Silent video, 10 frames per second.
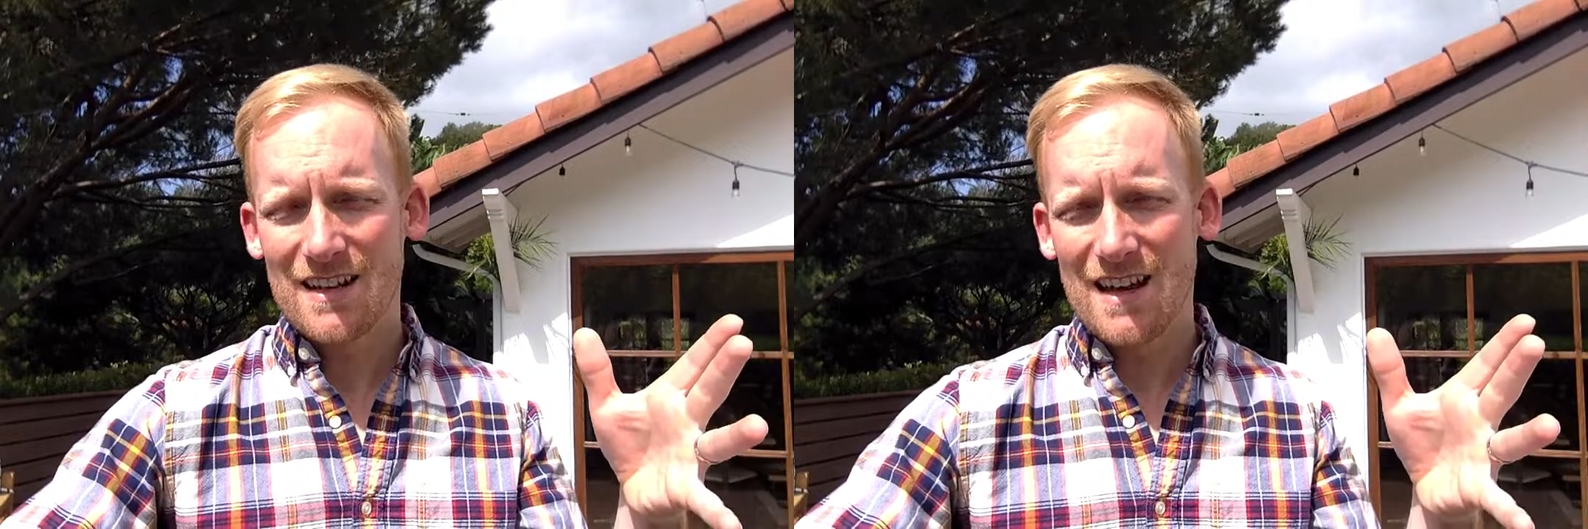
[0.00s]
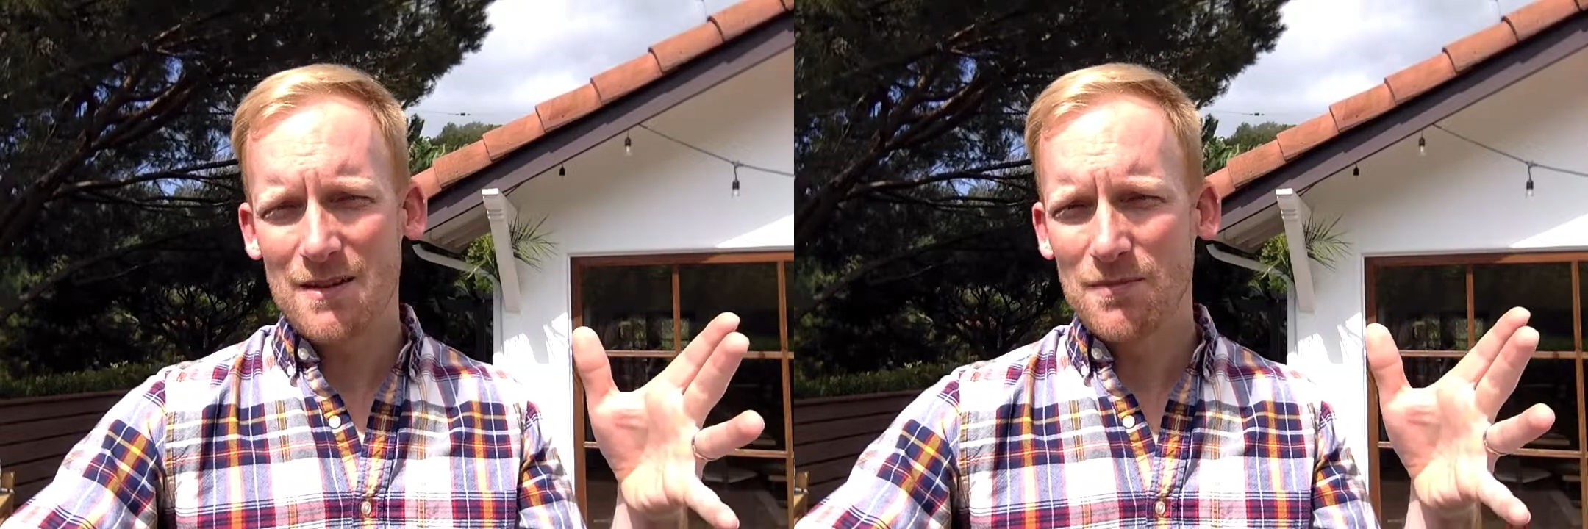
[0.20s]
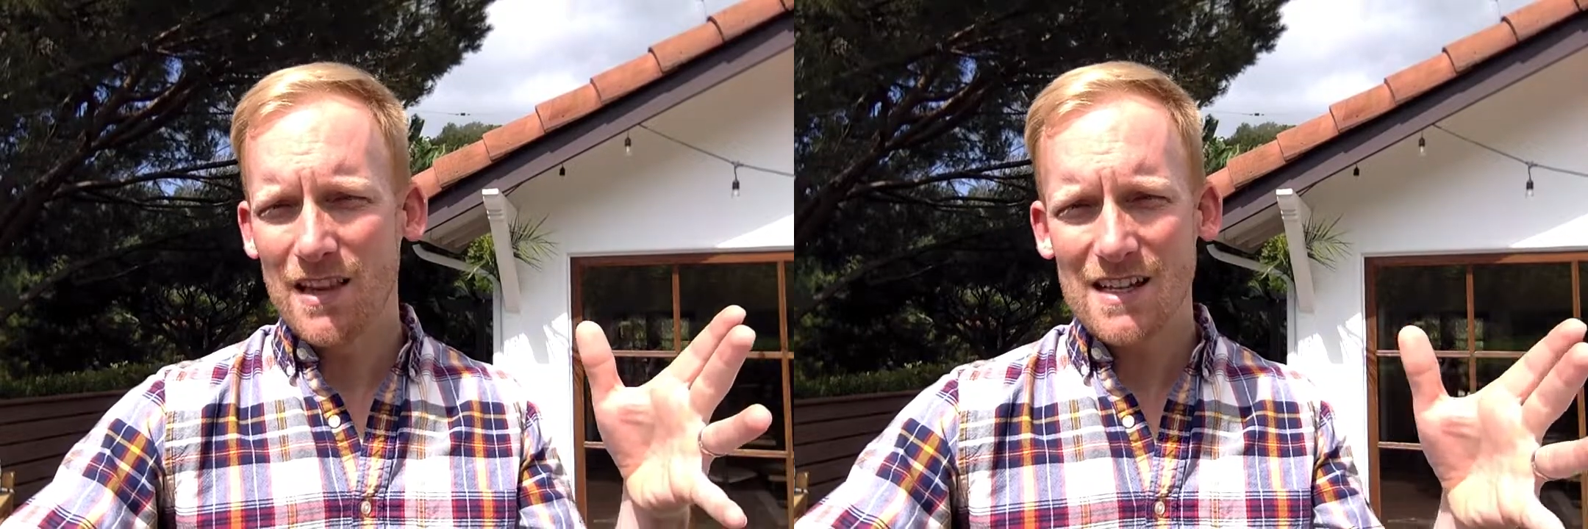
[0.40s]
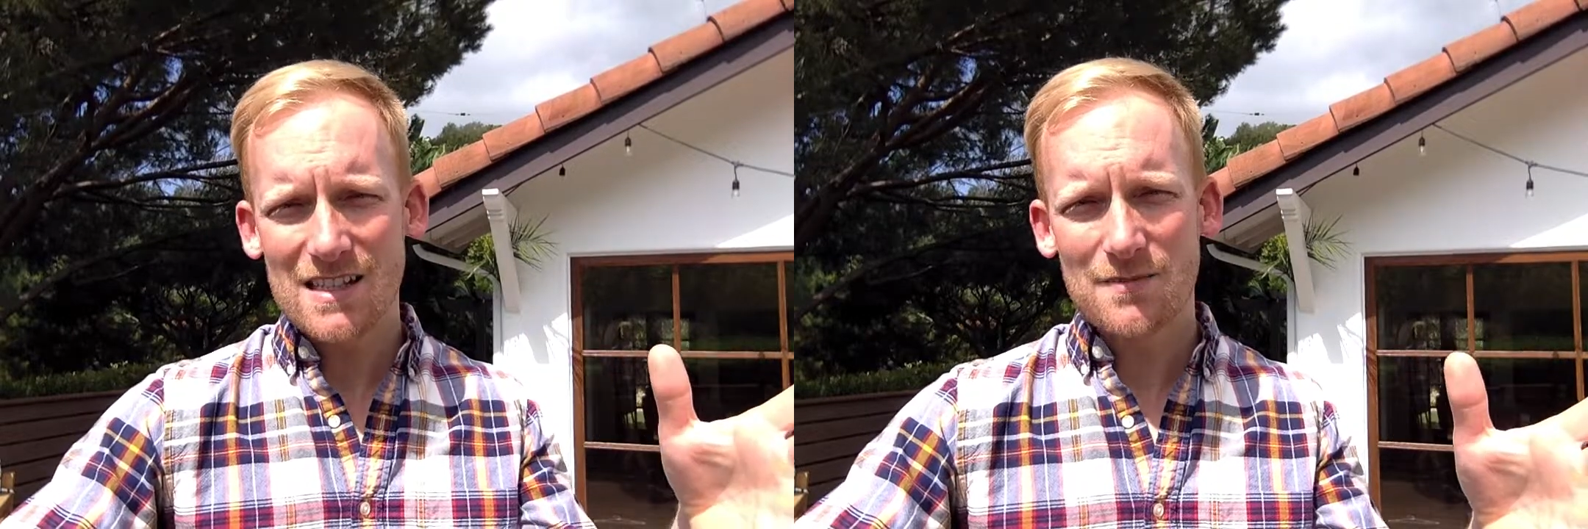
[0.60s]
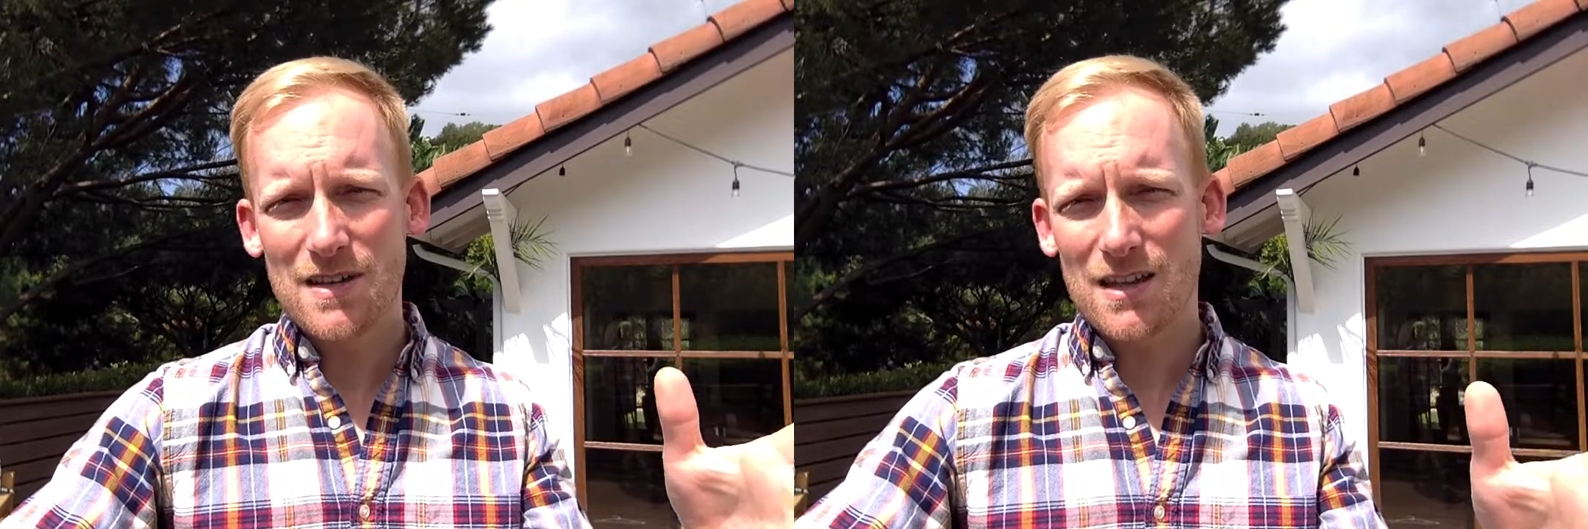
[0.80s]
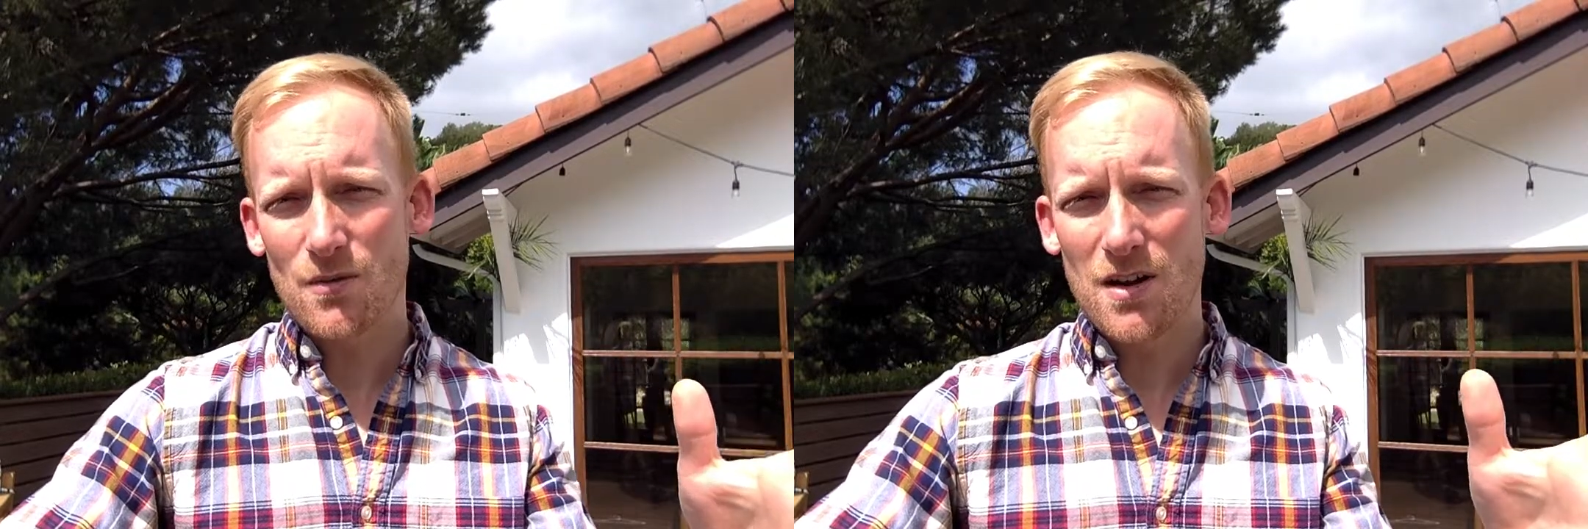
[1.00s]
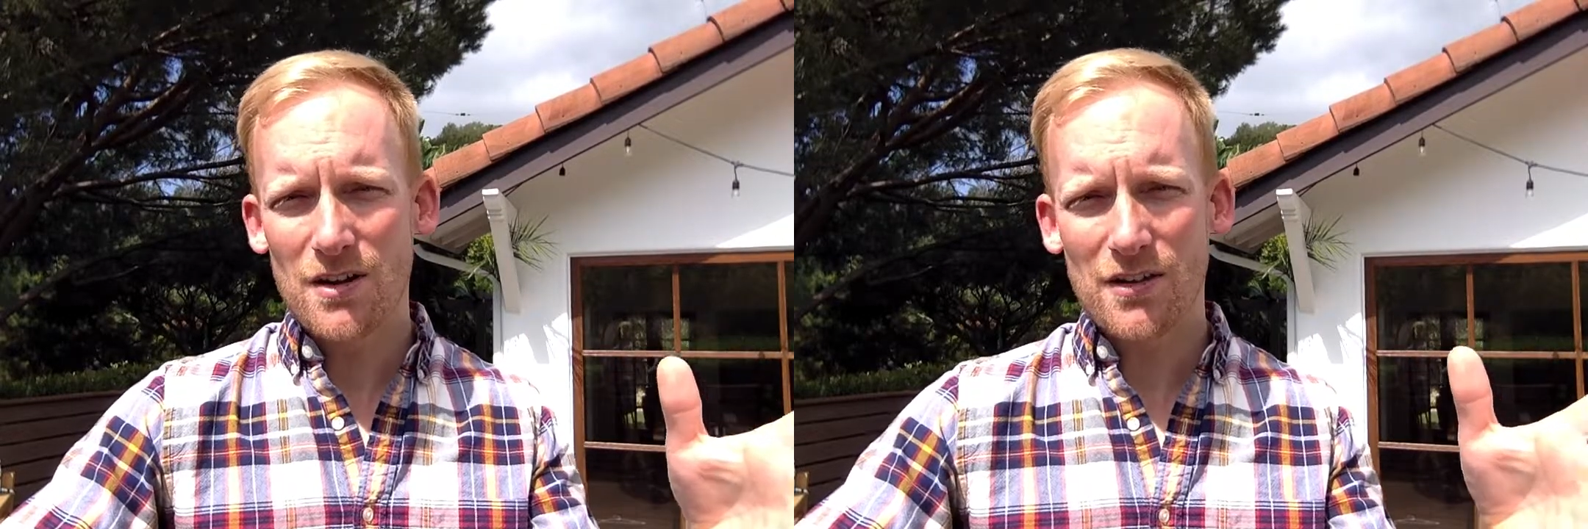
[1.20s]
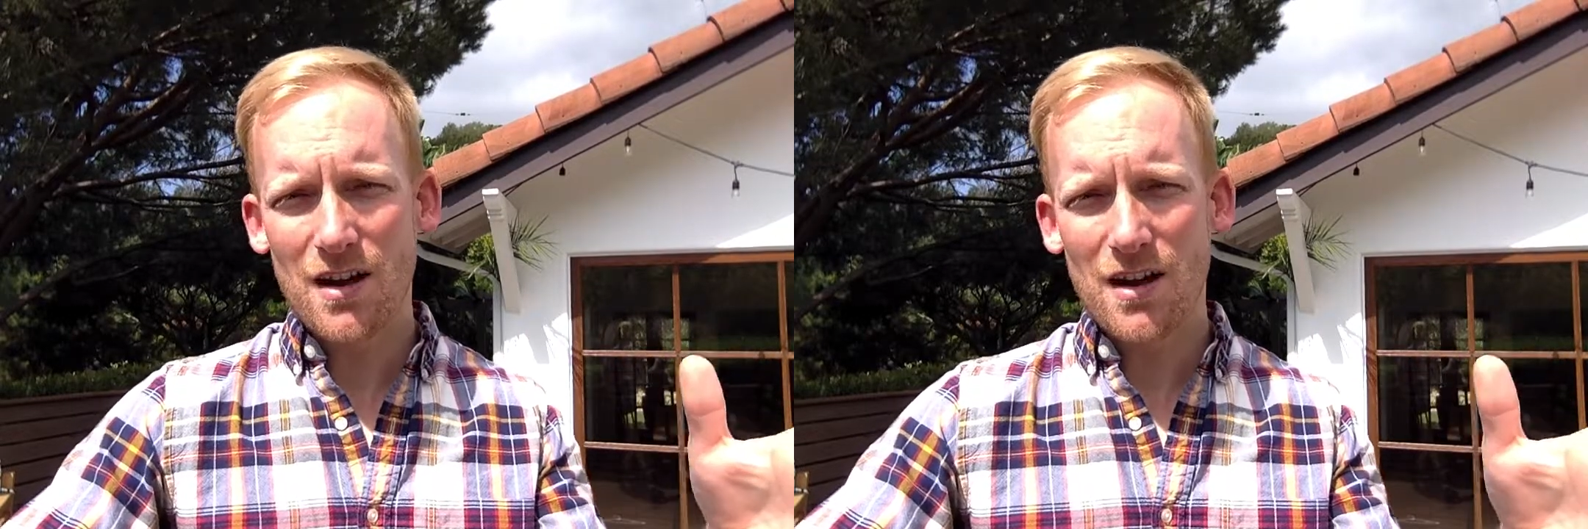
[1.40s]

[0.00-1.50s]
And blessed be the one who